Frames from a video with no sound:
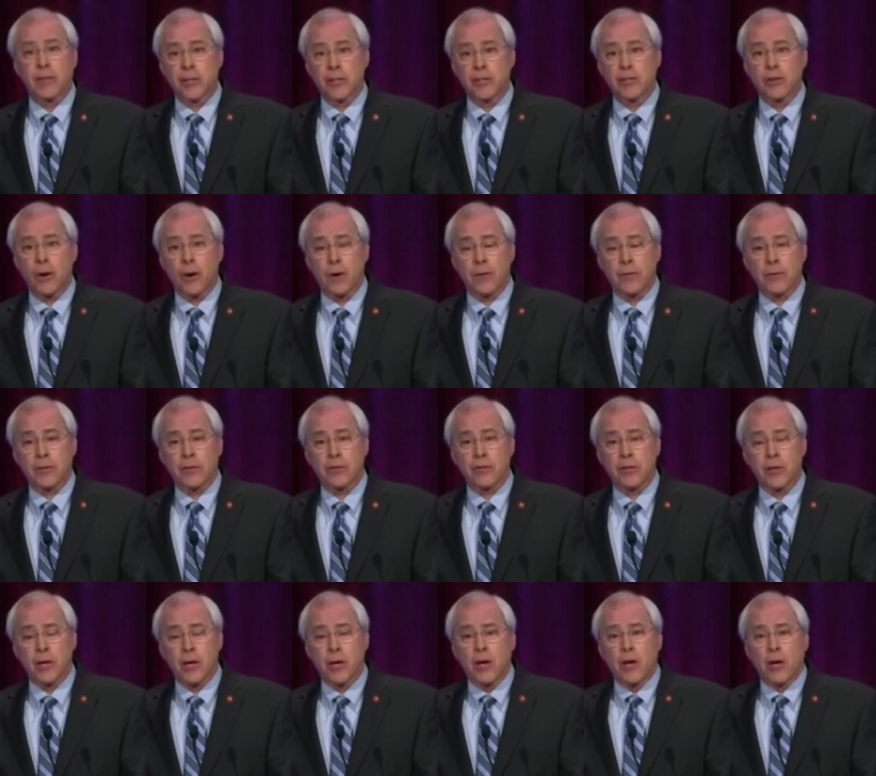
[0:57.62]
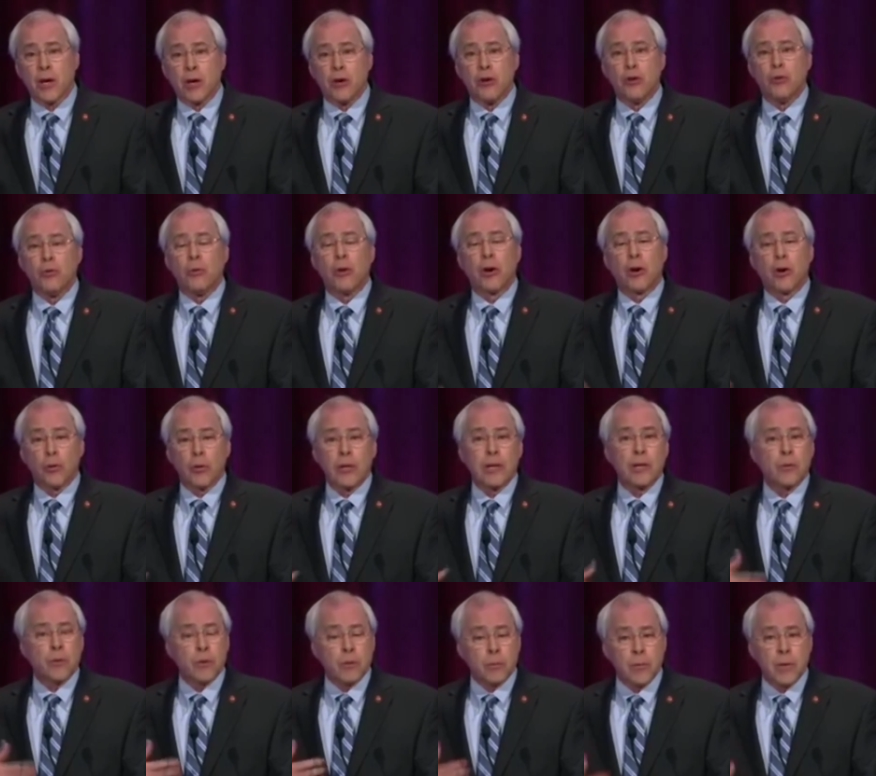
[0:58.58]
Democrat John Barrow
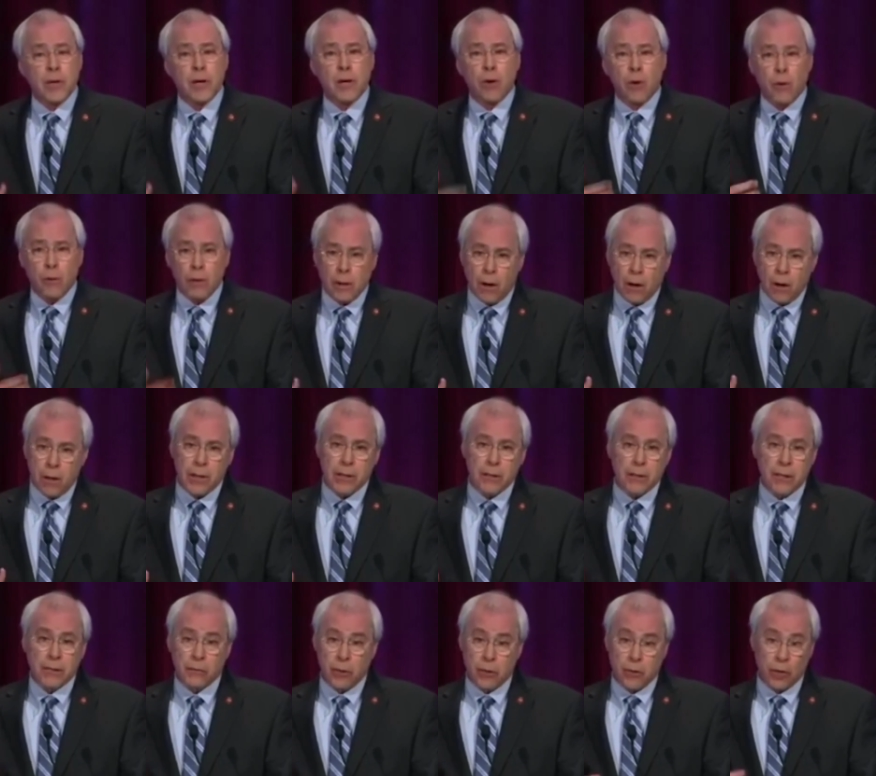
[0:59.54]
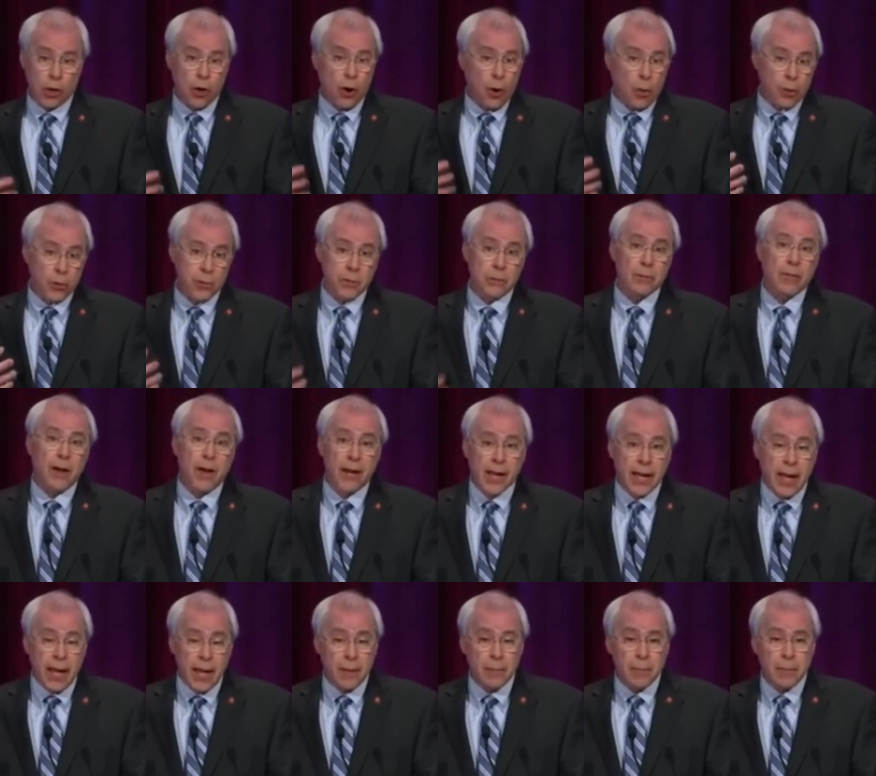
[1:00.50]
decides Georgia's stance in
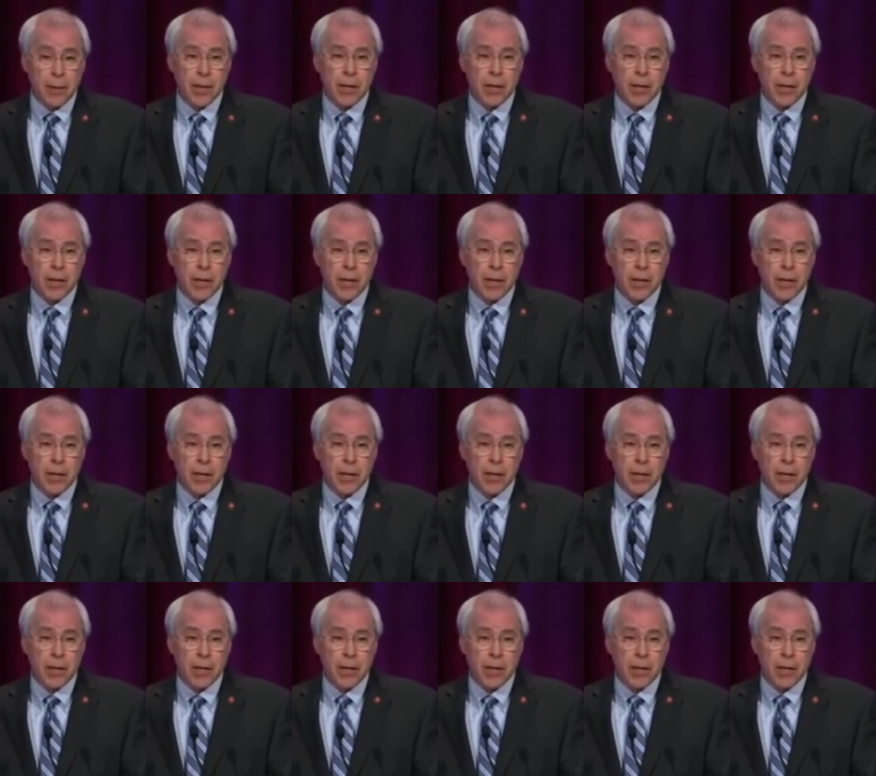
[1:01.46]
2019.